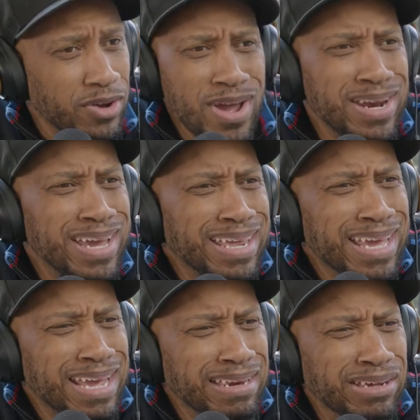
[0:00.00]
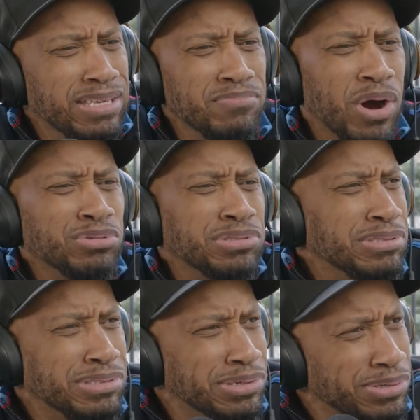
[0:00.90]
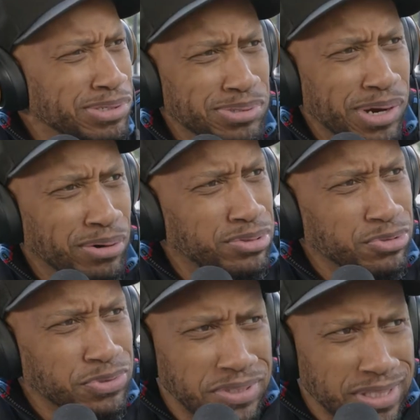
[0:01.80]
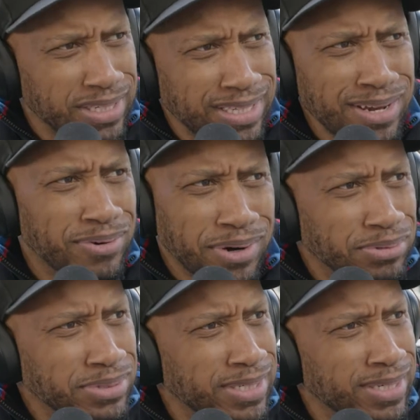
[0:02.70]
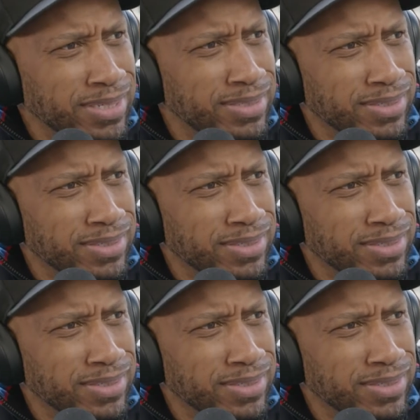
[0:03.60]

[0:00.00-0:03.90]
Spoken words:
Granddaddy ain't the emotional dude you go to for shit. He don't know shit.